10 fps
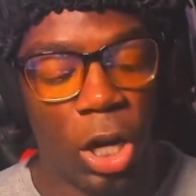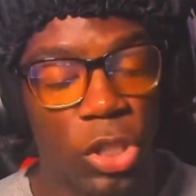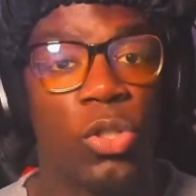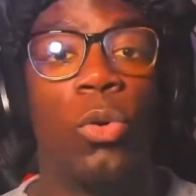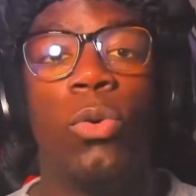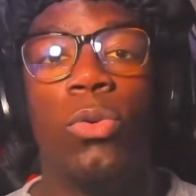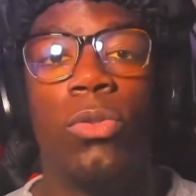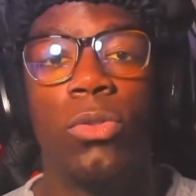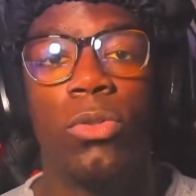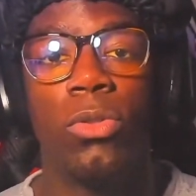a school
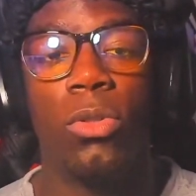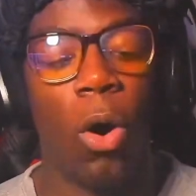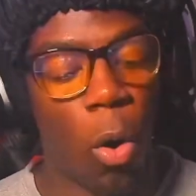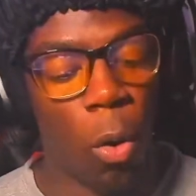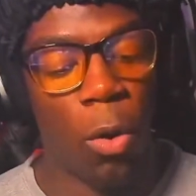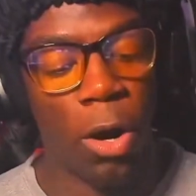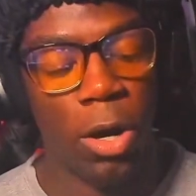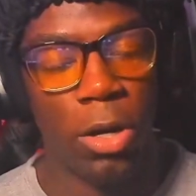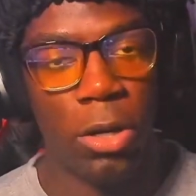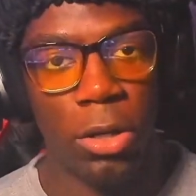
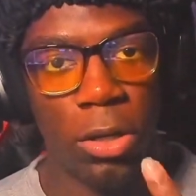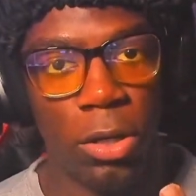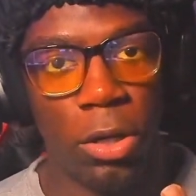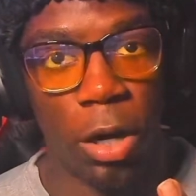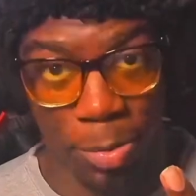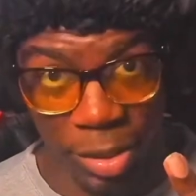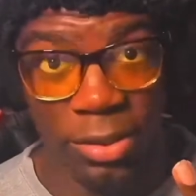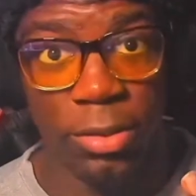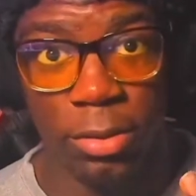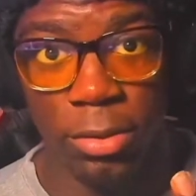or a
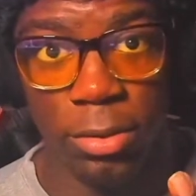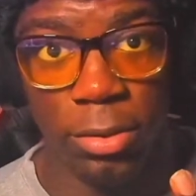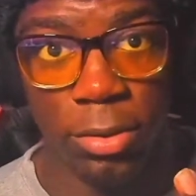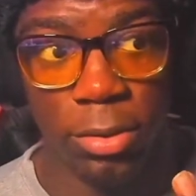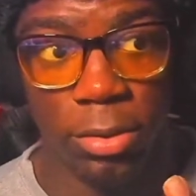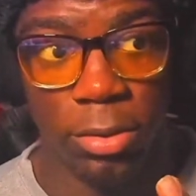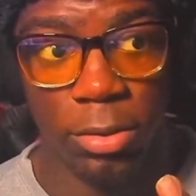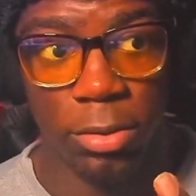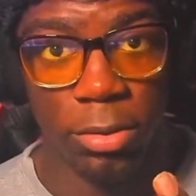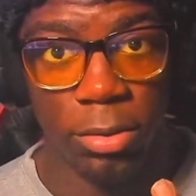prison?
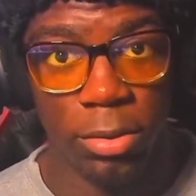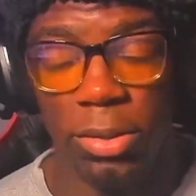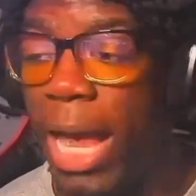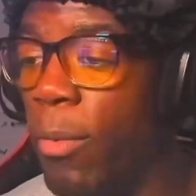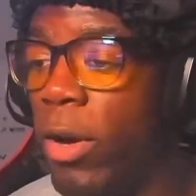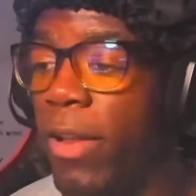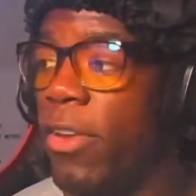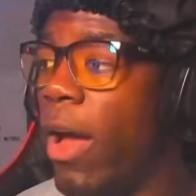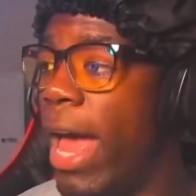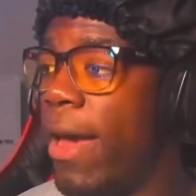Type 1 if
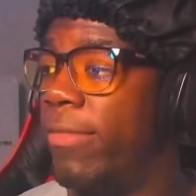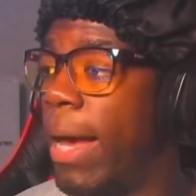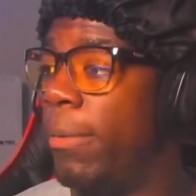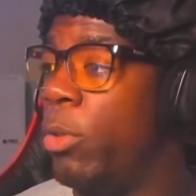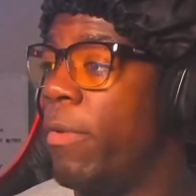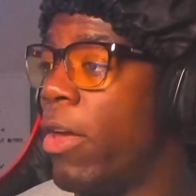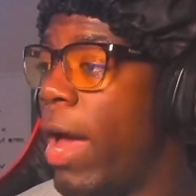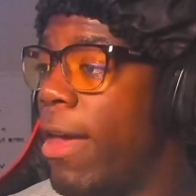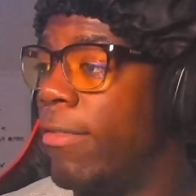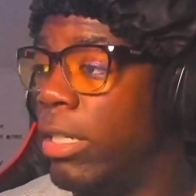y'all have, type 2 if
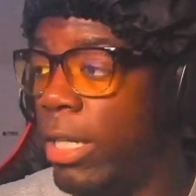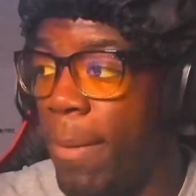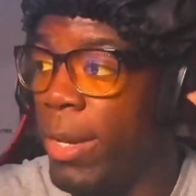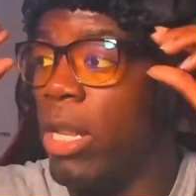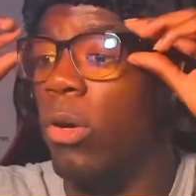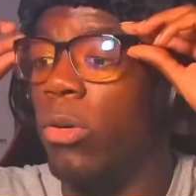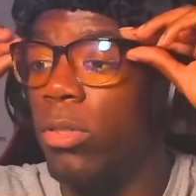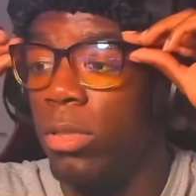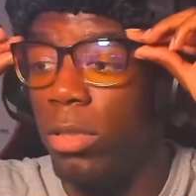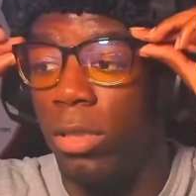y'all haven't. Let me know.
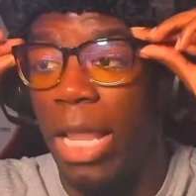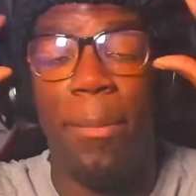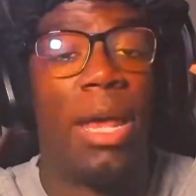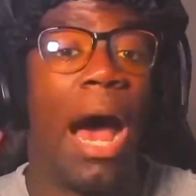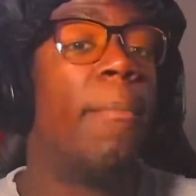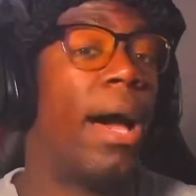I